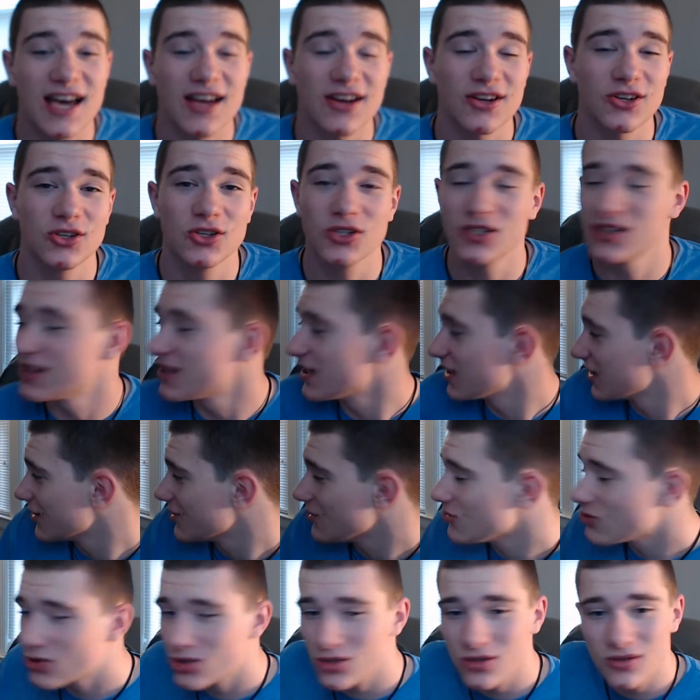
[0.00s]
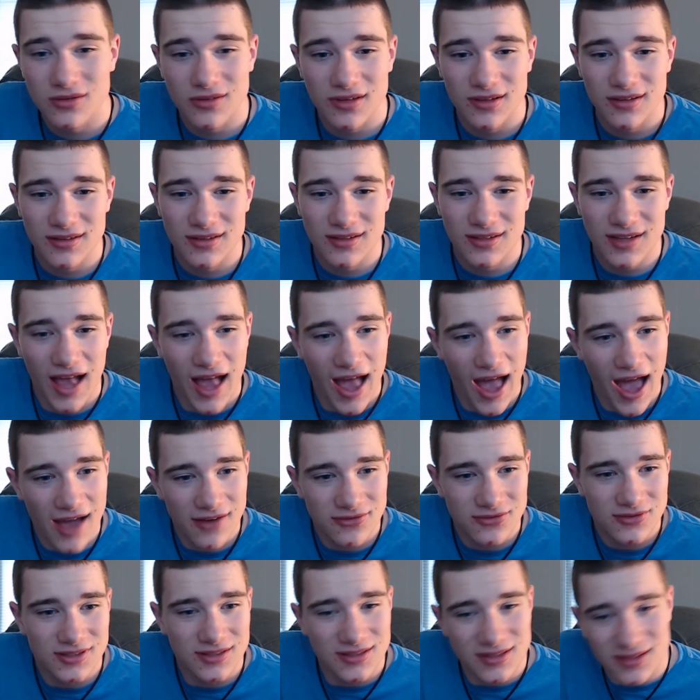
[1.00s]
not a good thing. You shouldn't
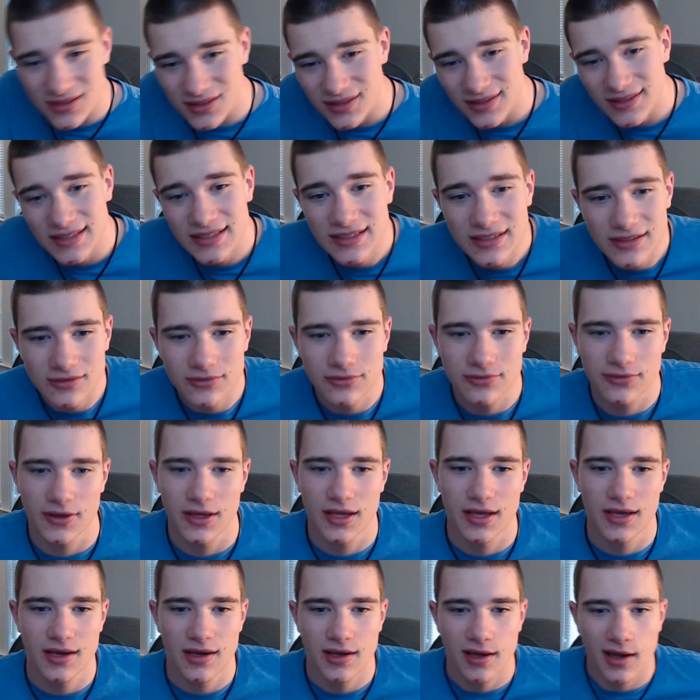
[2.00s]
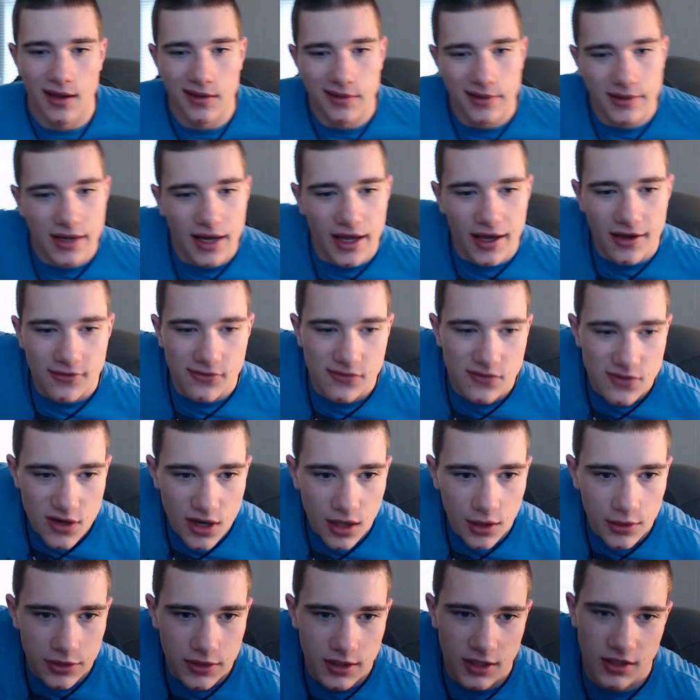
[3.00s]
have to leave and then have
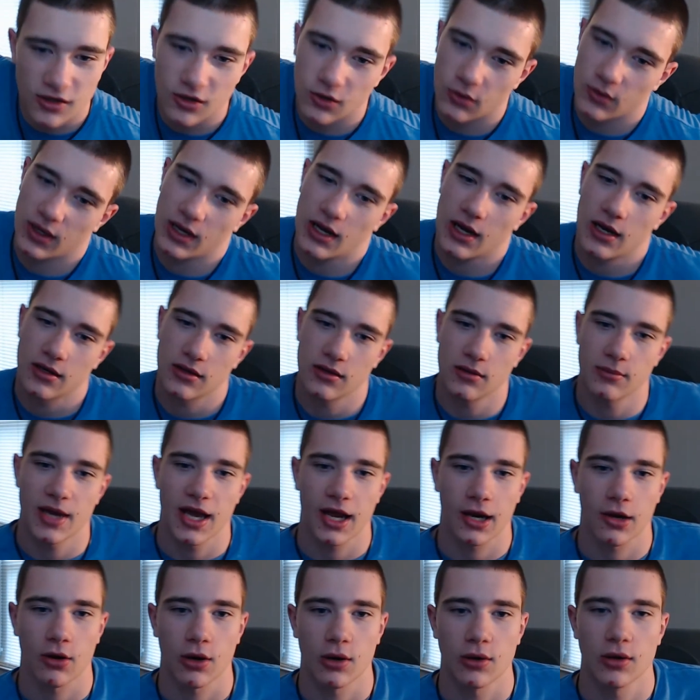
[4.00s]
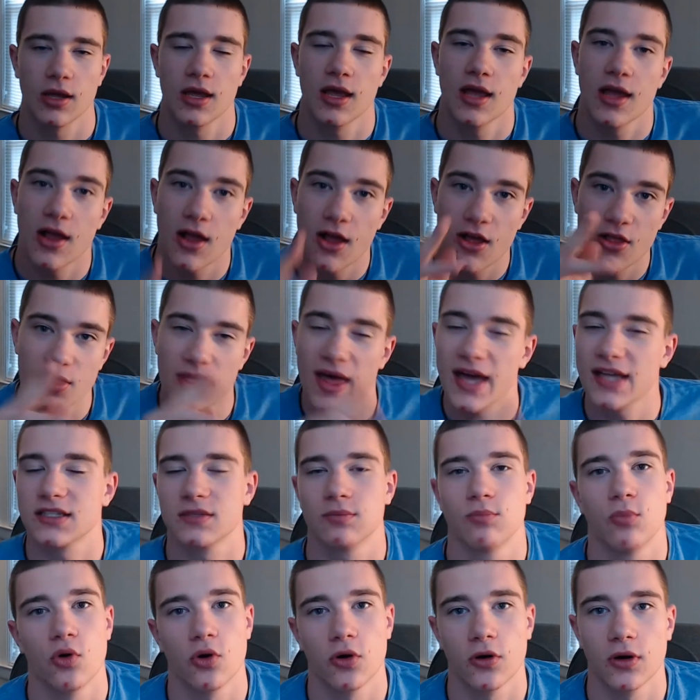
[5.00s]
nothing going on in the background. That's
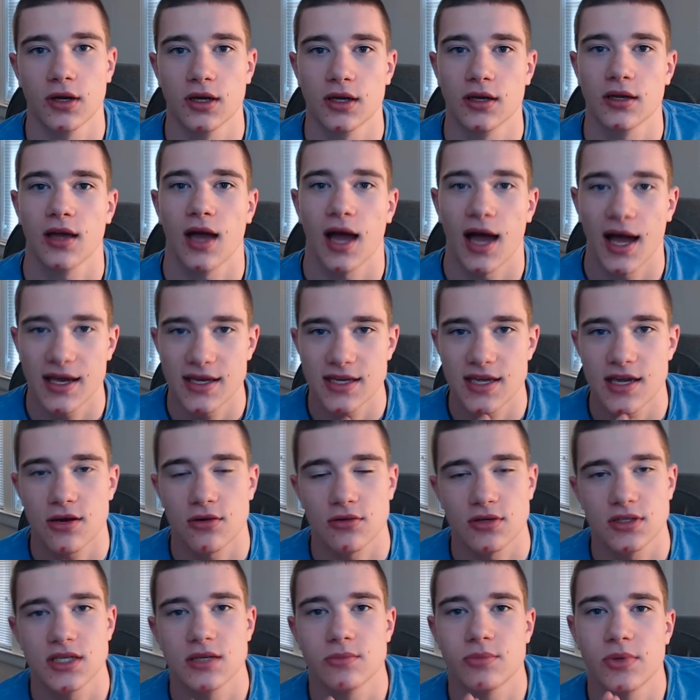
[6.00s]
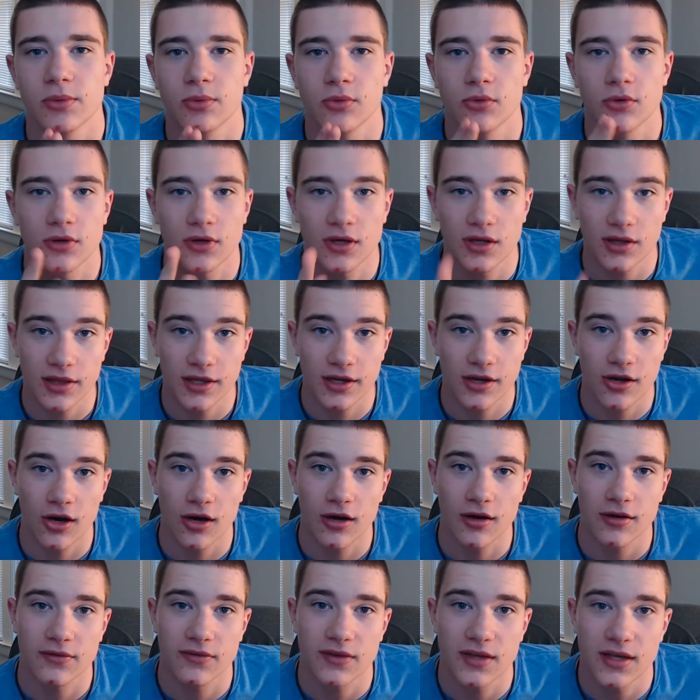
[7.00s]
boring. I guarantee people will click
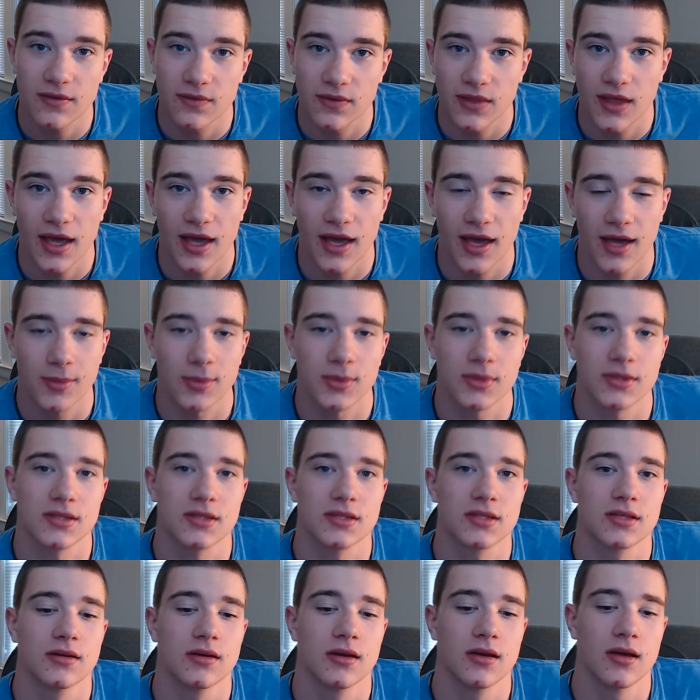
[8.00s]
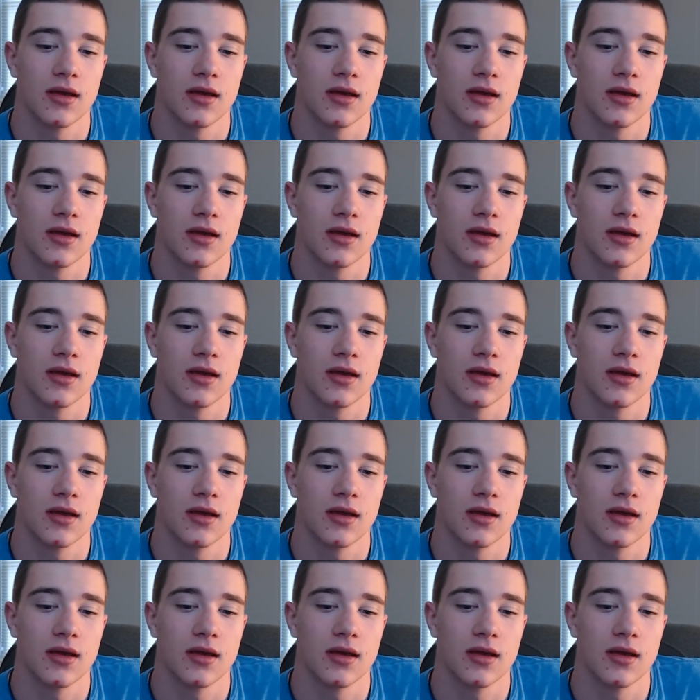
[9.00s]
off if that happens.